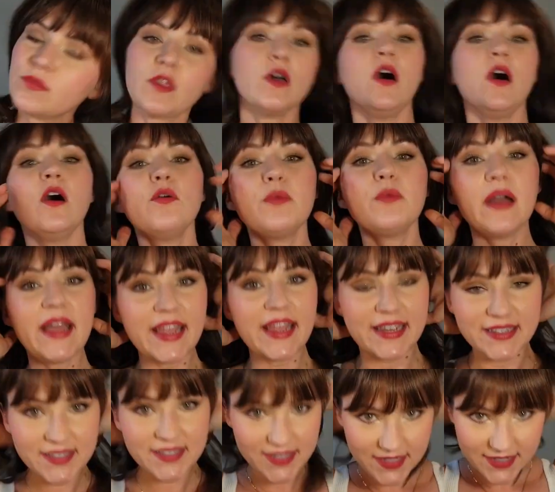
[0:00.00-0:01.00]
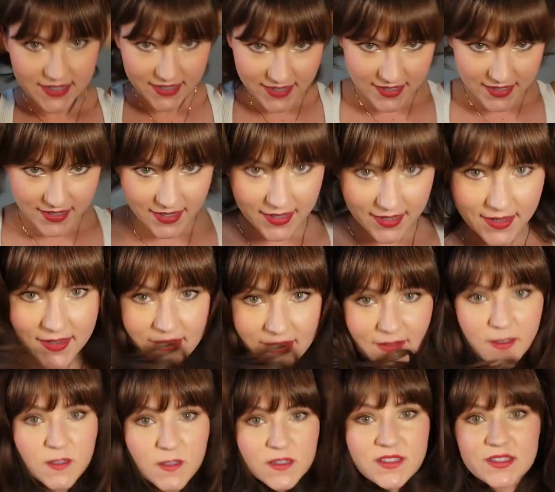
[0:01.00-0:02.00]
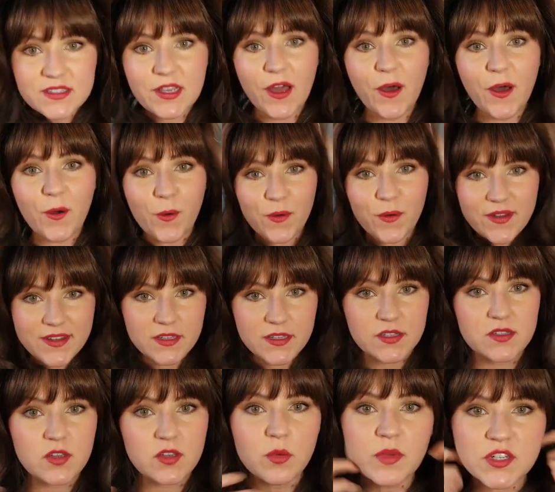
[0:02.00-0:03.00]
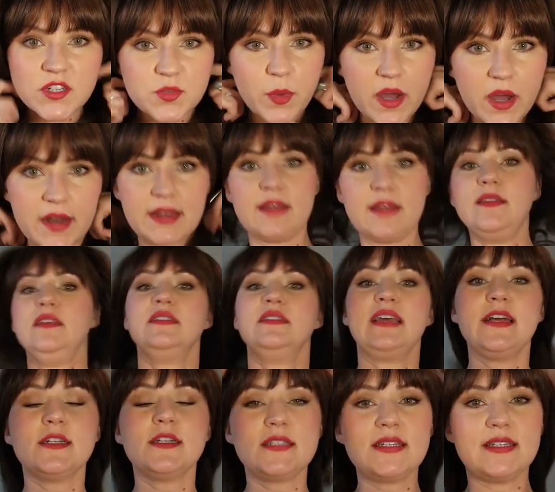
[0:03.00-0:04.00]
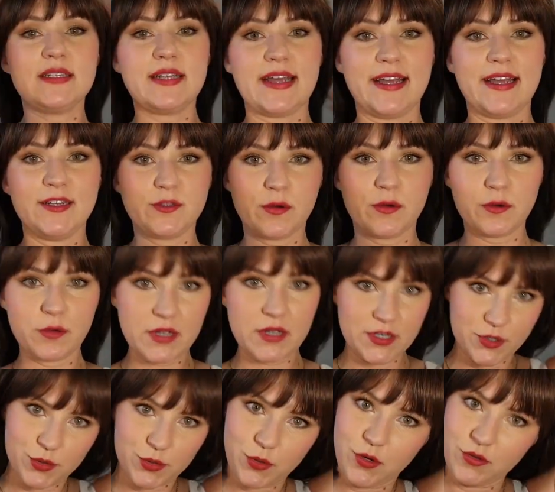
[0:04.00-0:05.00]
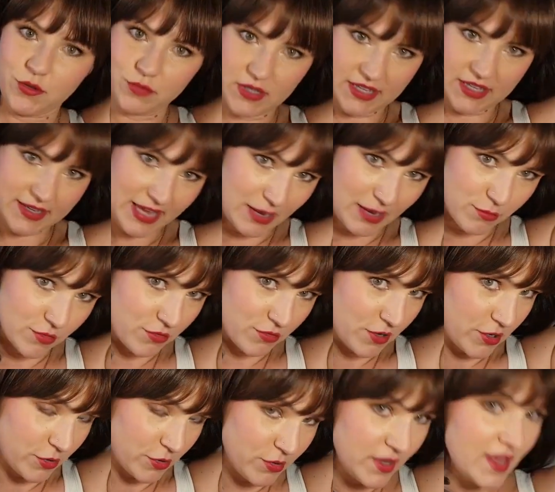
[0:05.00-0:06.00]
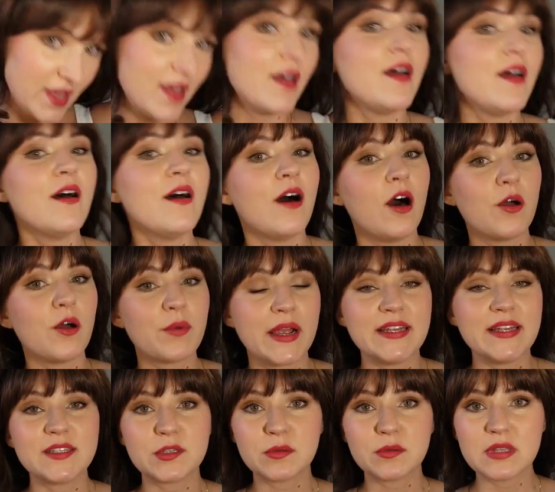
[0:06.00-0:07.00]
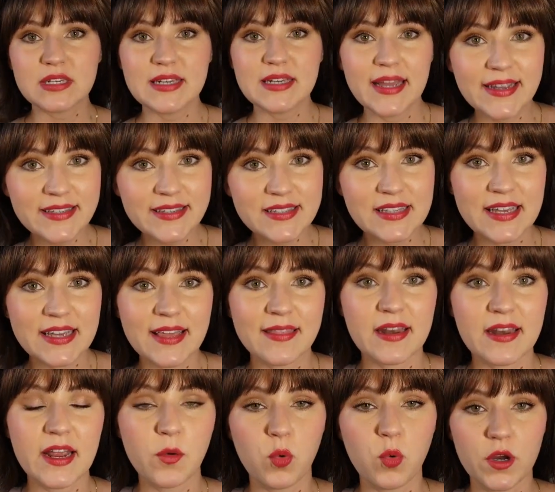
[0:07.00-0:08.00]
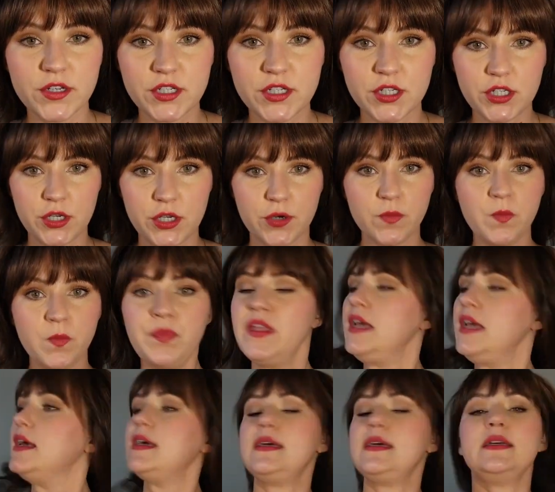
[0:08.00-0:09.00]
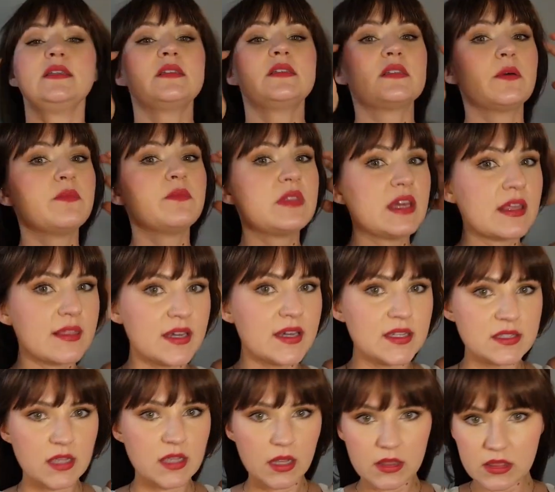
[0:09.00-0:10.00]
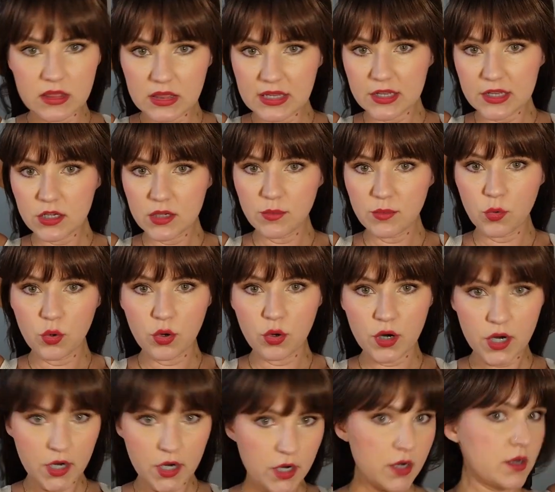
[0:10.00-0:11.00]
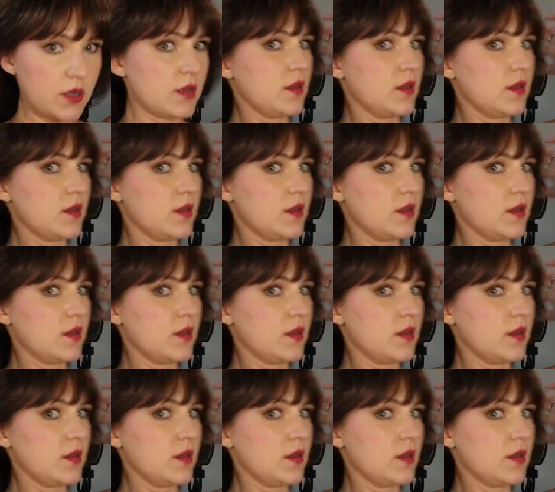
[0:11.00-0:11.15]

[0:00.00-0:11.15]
All right. So much body in this hair today. Total control really came through. All right, so the next thing that I want to do is something that's a little more